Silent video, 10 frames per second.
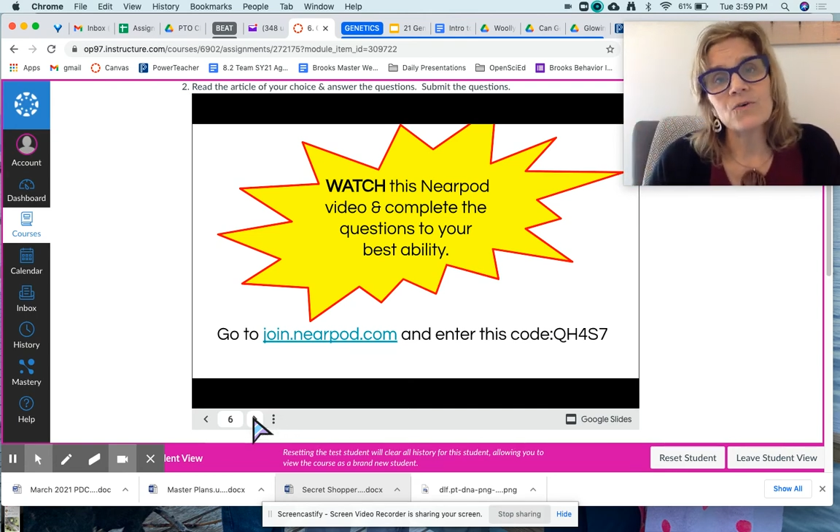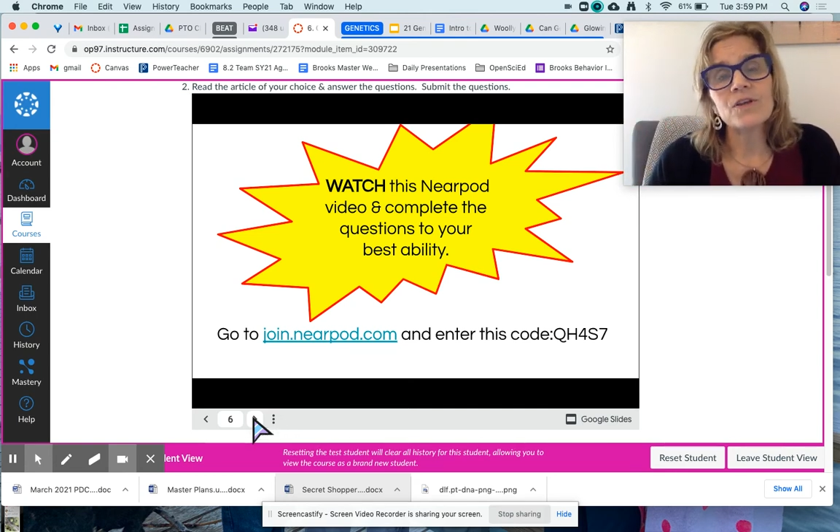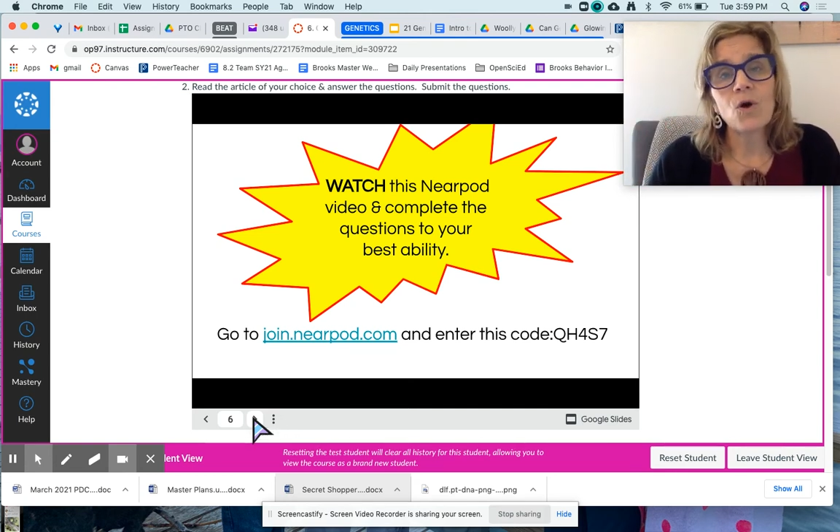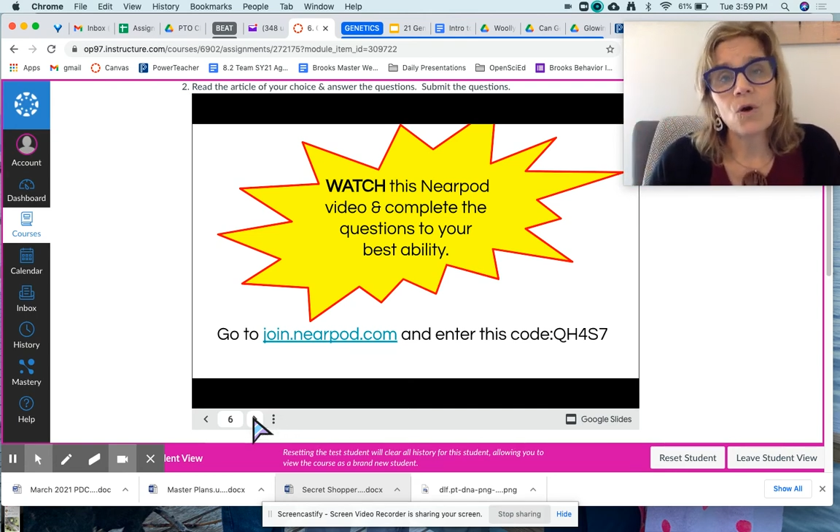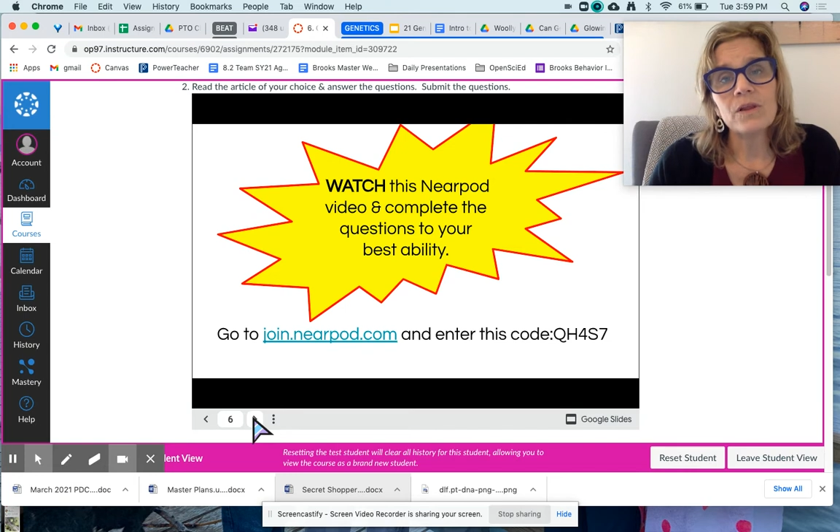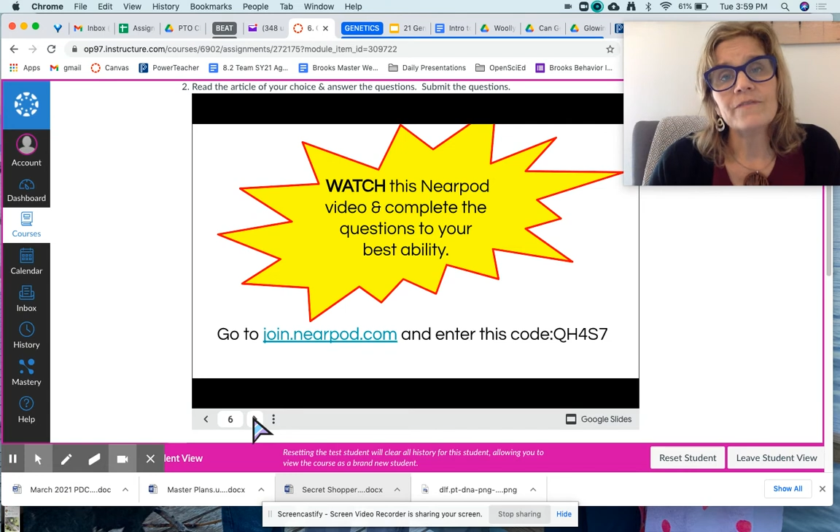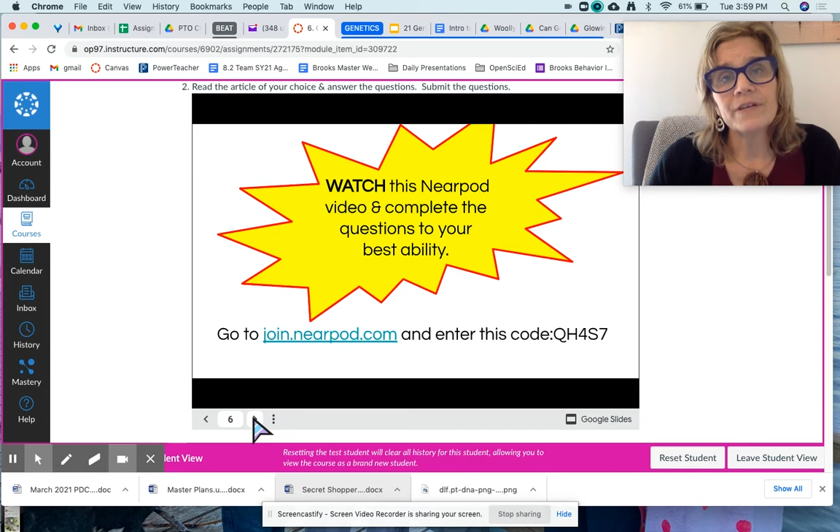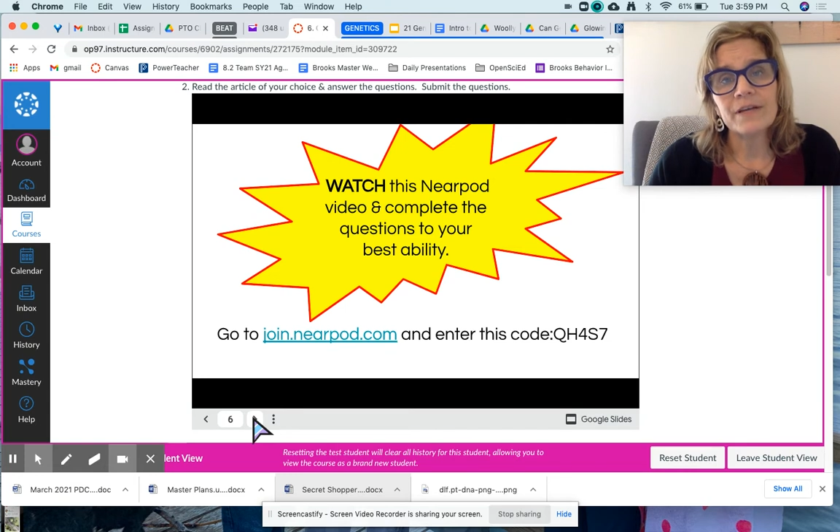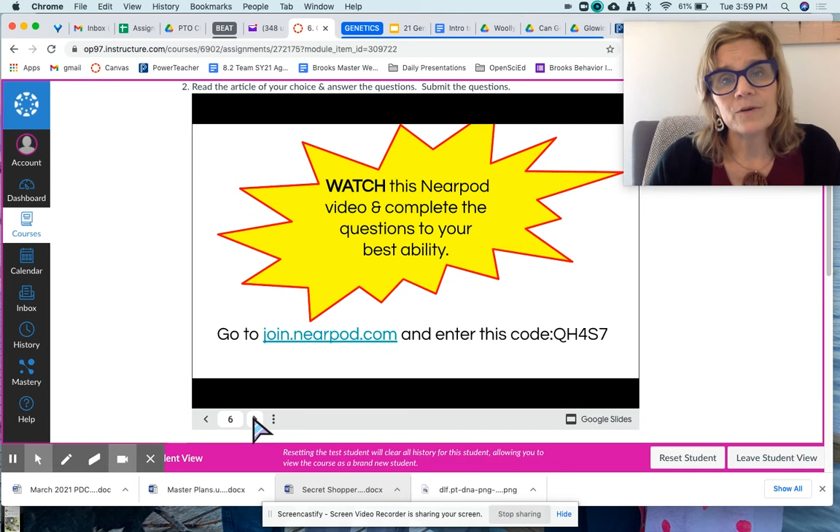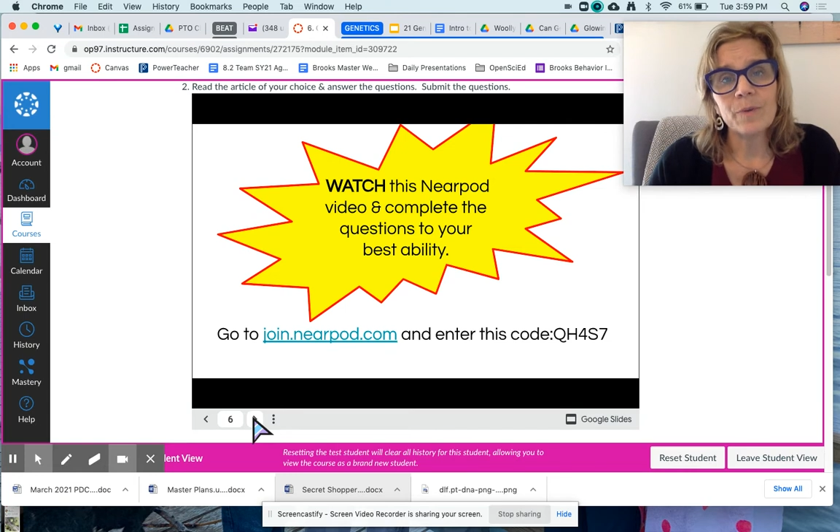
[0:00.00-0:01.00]
the goal of a
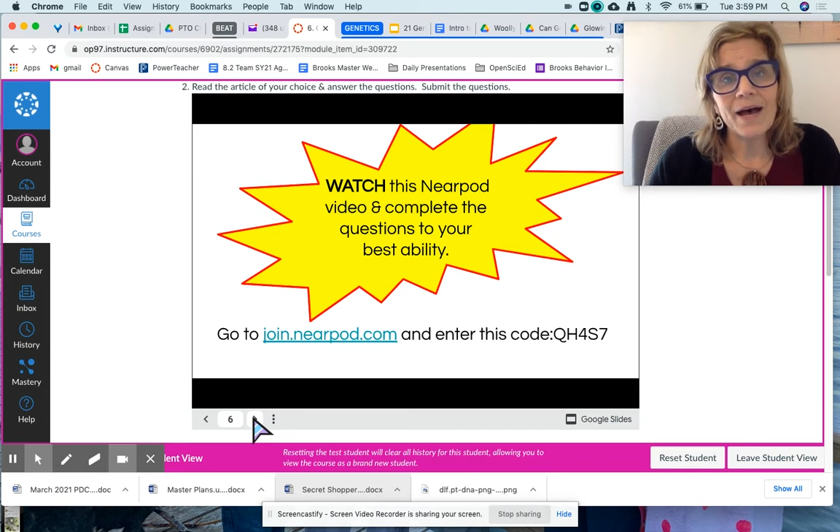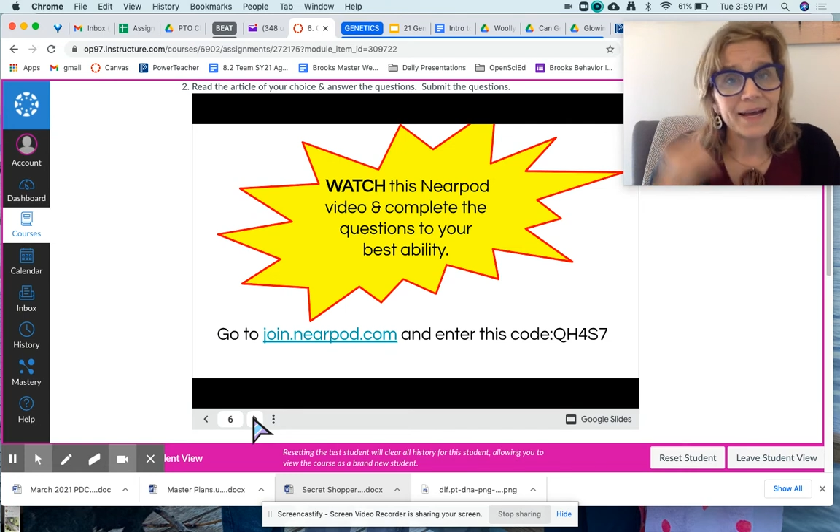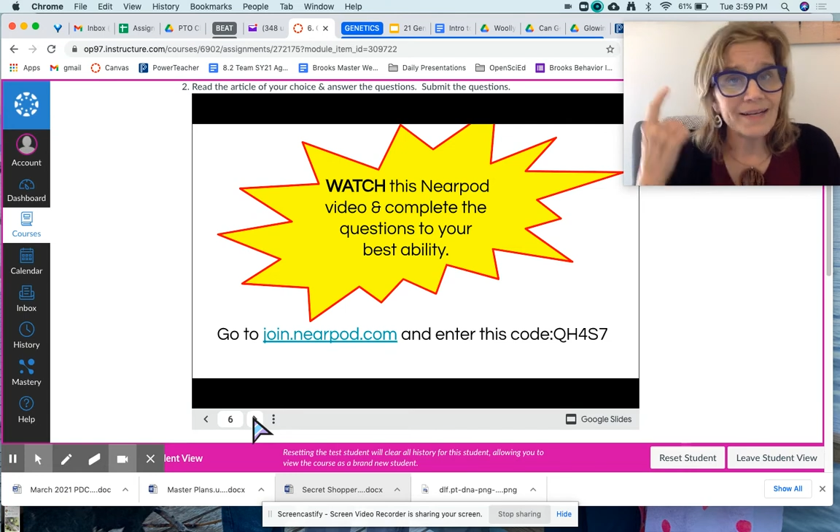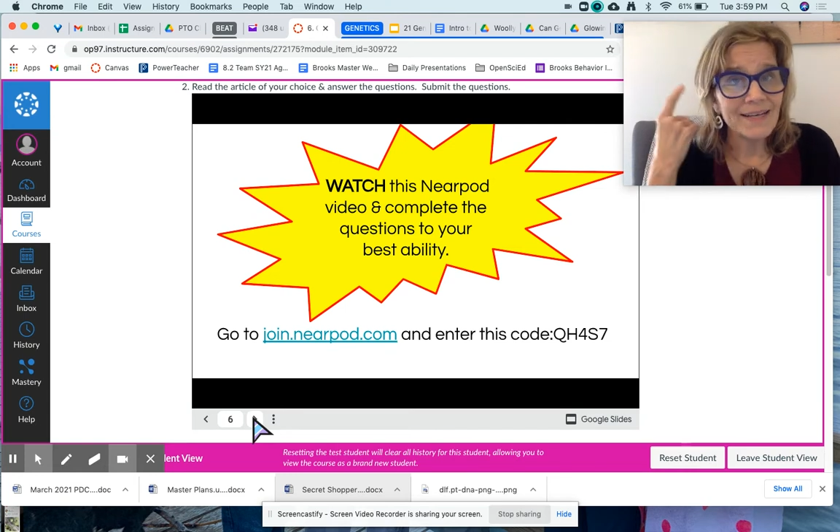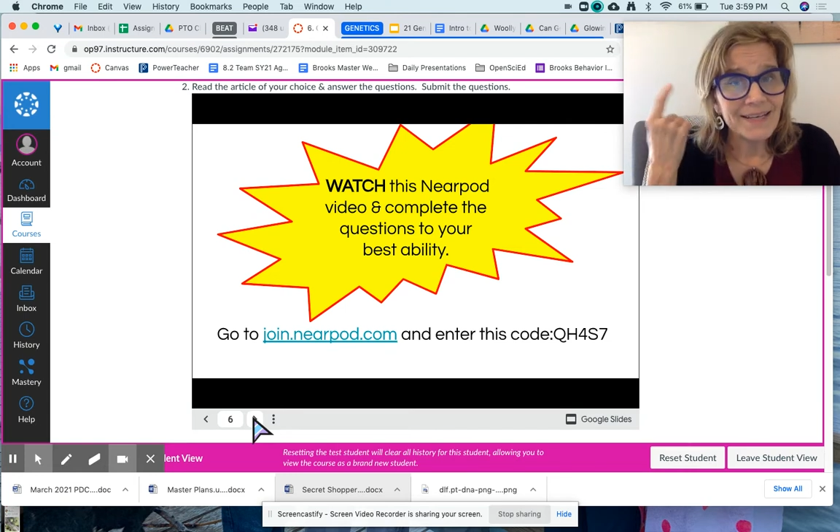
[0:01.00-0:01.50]
Nearpod